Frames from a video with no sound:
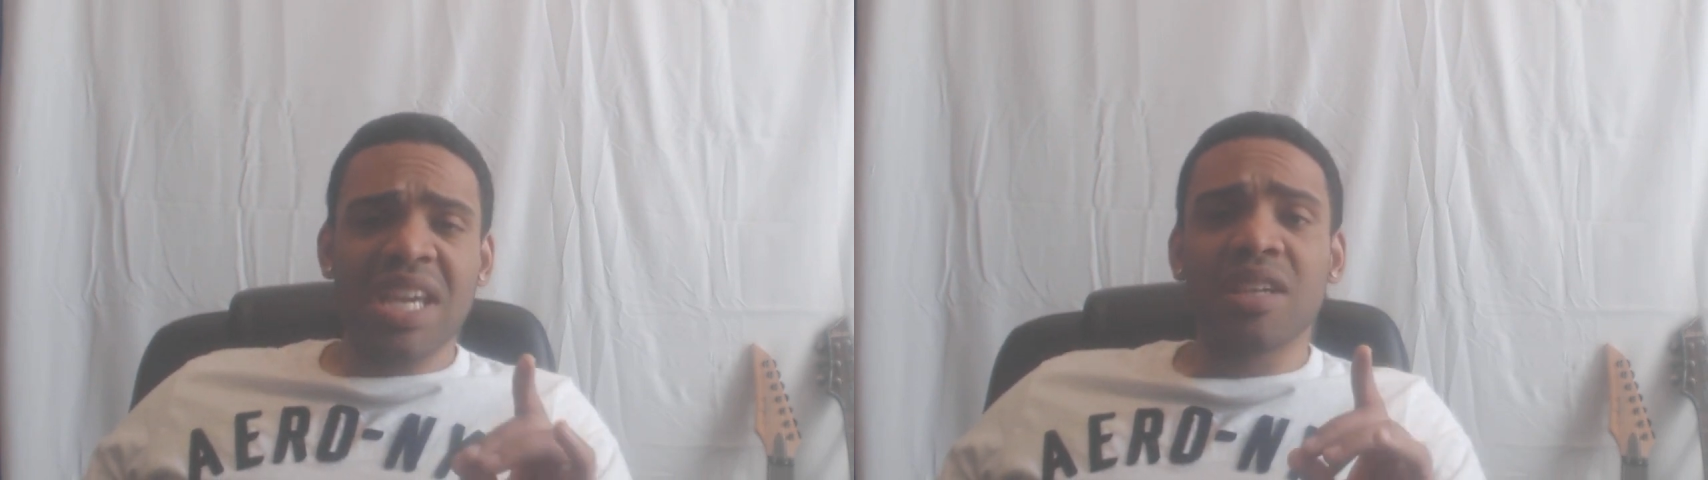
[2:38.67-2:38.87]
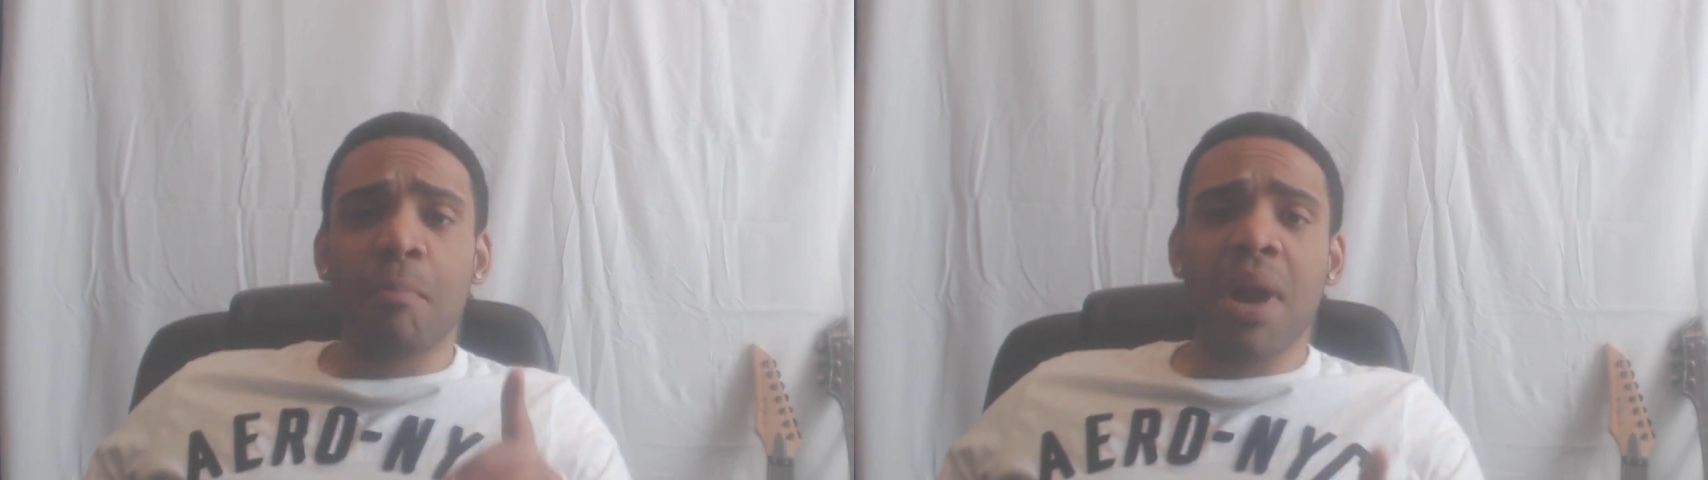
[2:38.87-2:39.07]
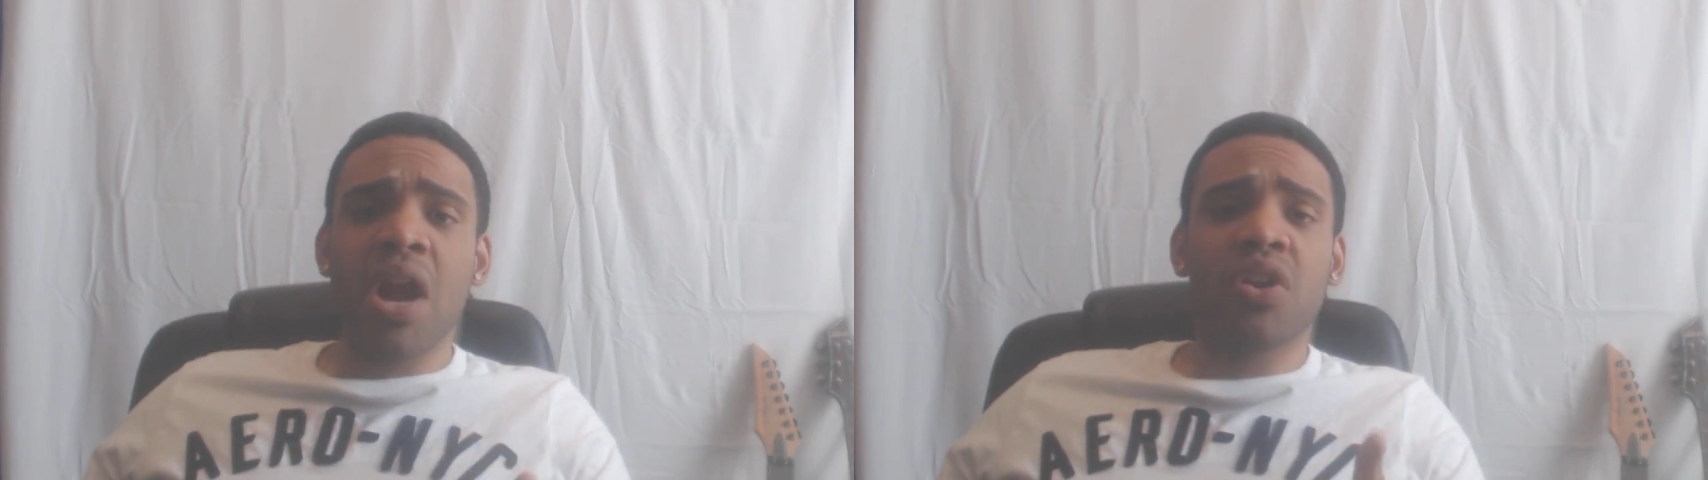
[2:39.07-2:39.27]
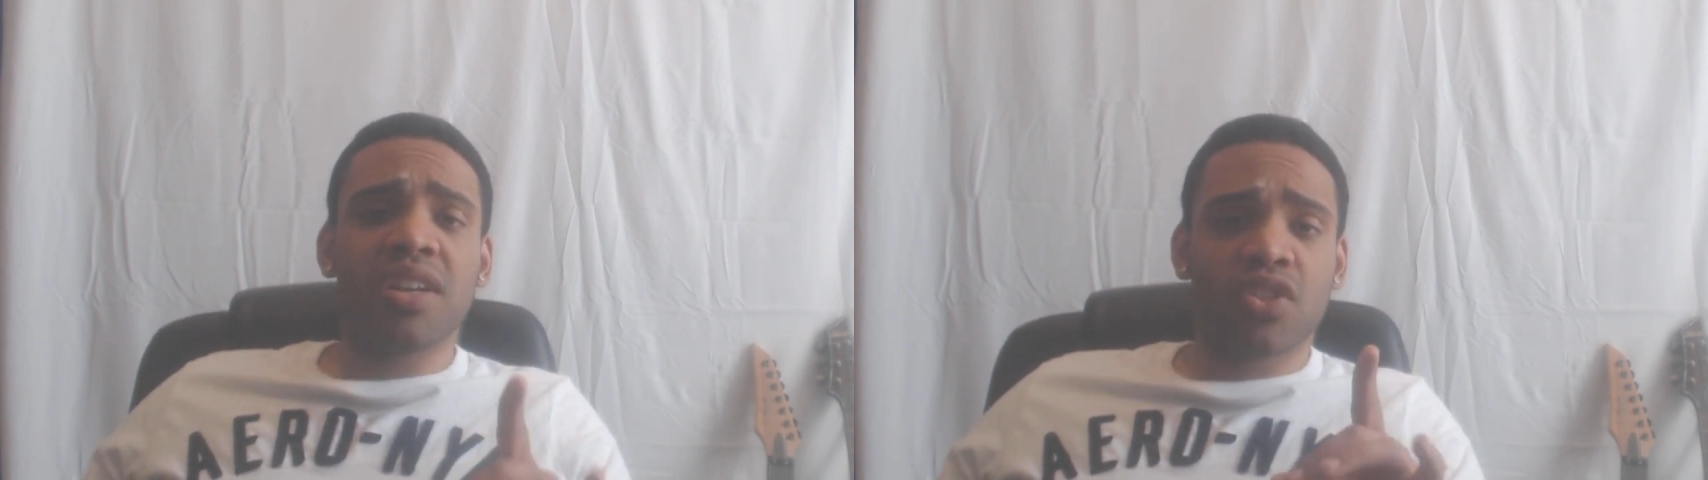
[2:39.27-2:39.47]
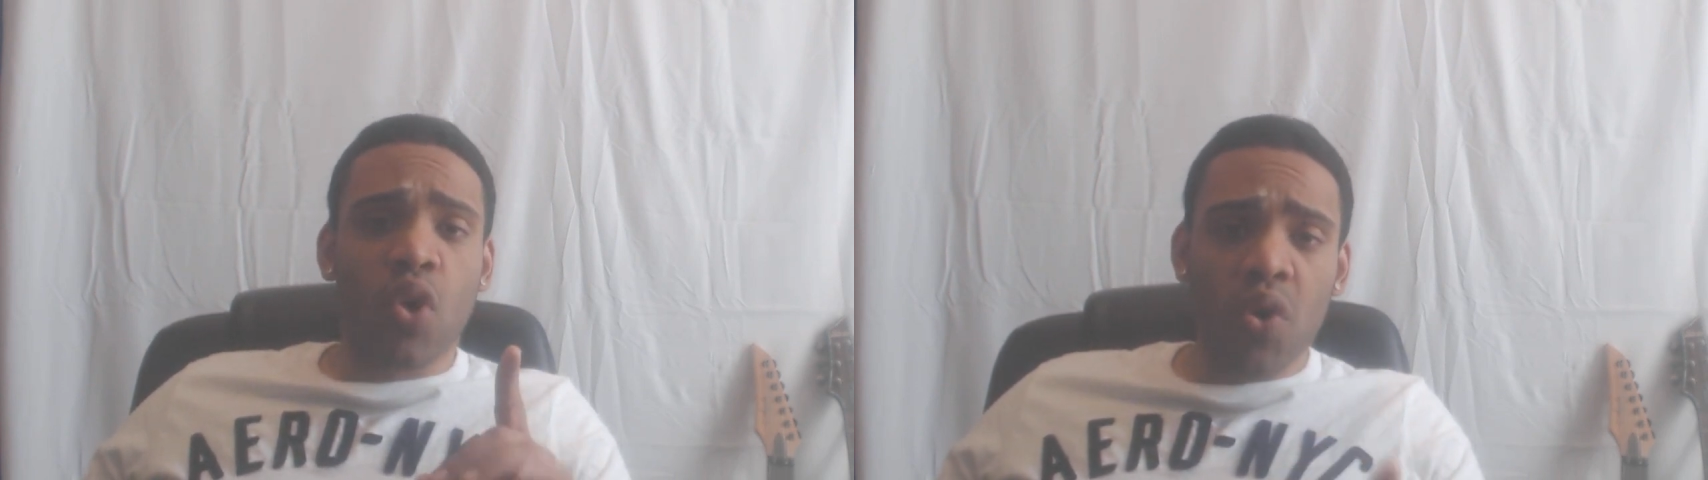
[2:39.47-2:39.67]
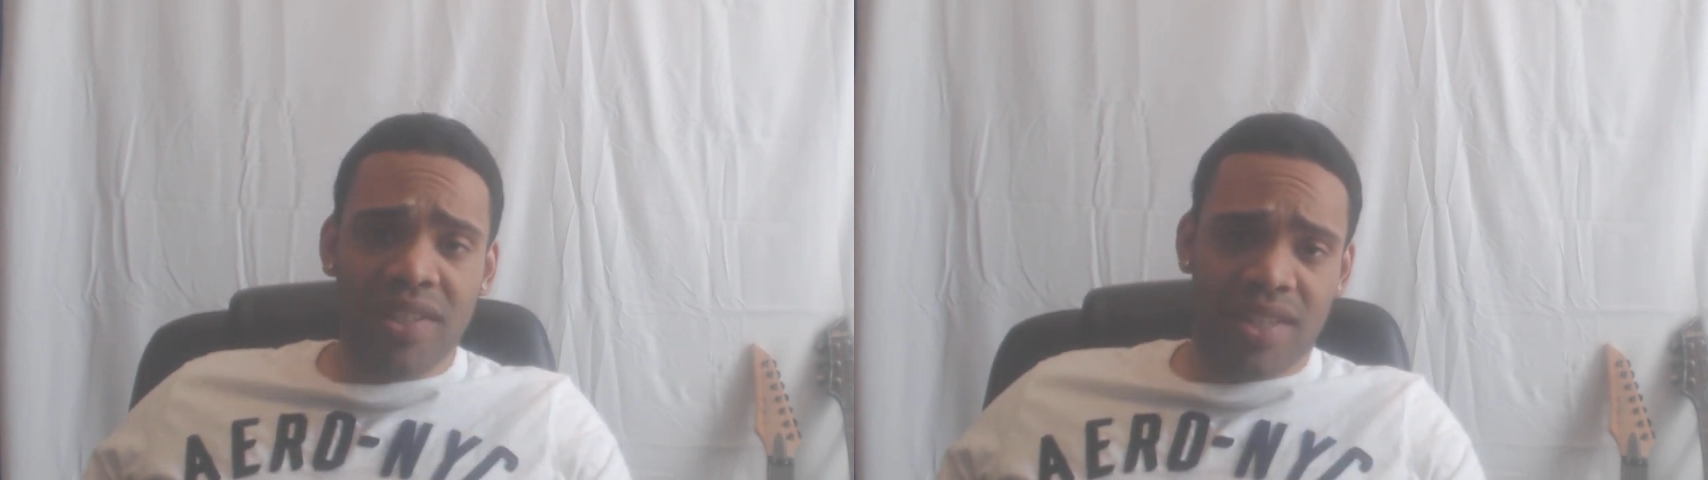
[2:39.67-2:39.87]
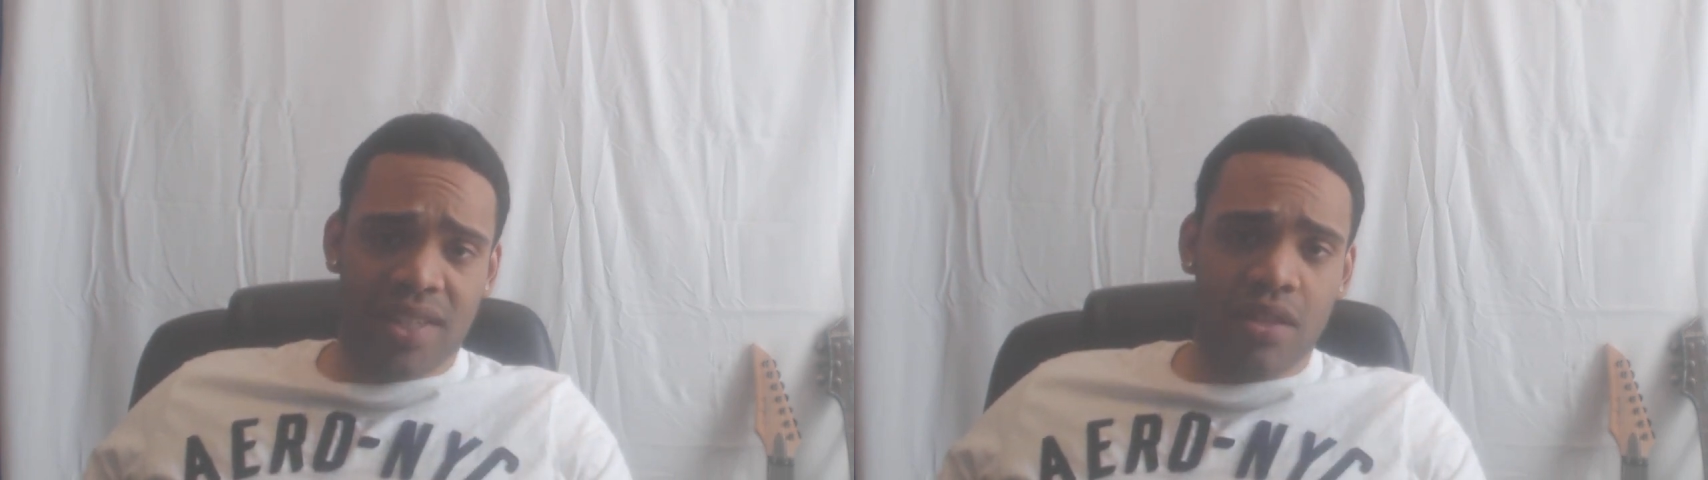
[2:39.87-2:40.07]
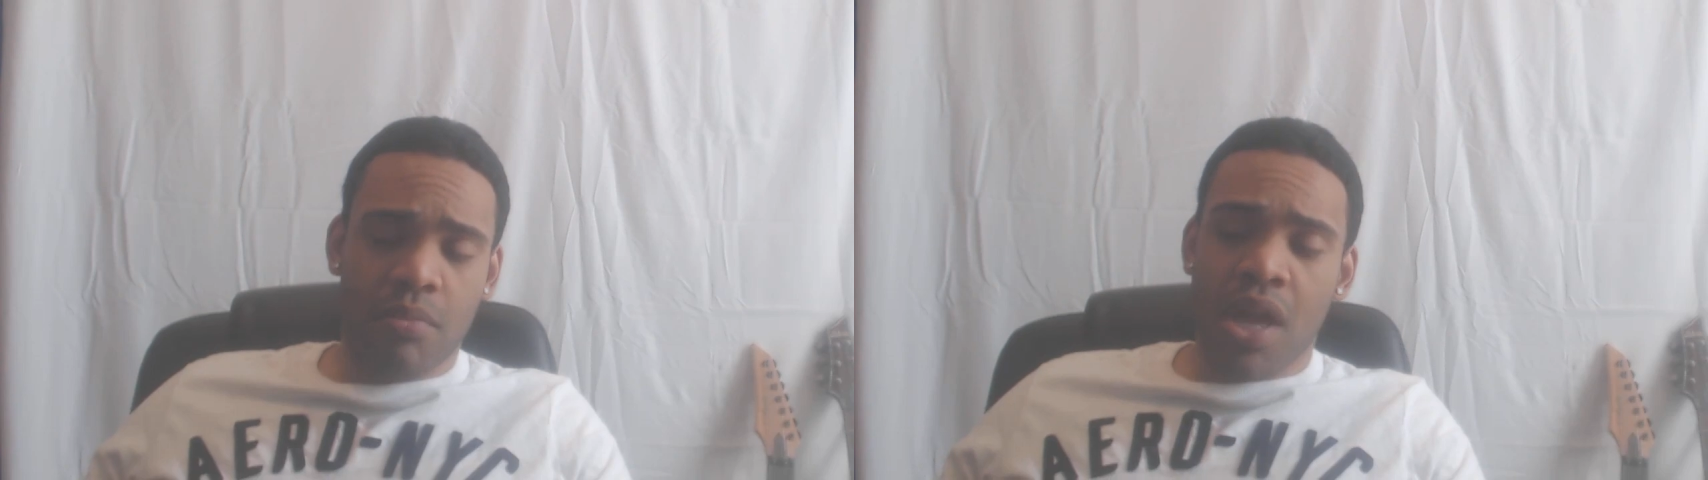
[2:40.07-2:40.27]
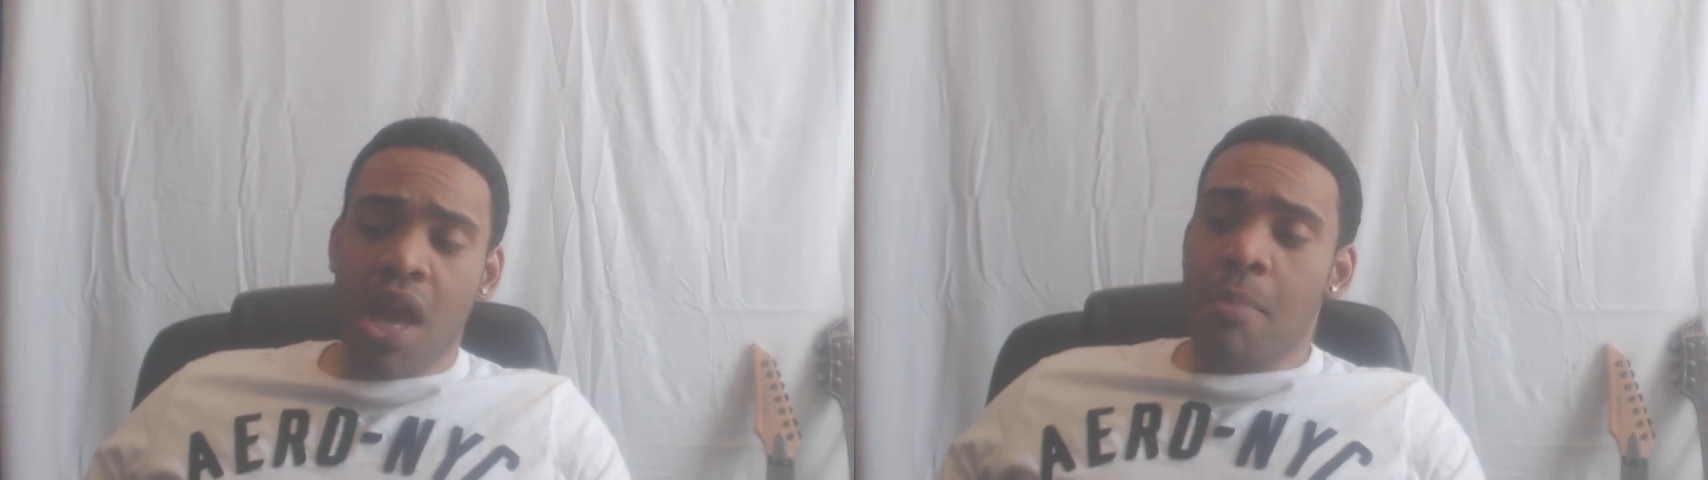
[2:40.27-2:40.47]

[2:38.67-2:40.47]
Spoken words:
is America's court system,